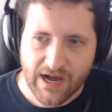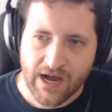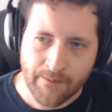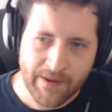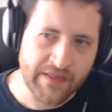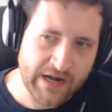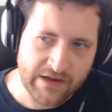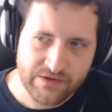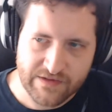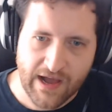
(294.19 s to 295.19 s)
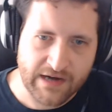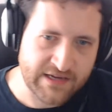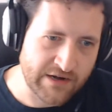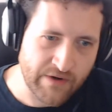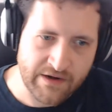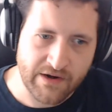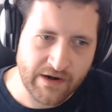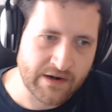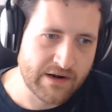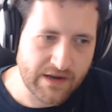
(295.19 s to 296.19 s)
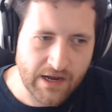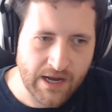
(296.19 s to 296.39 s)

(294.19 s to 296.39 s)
And then I use the Octane renderer.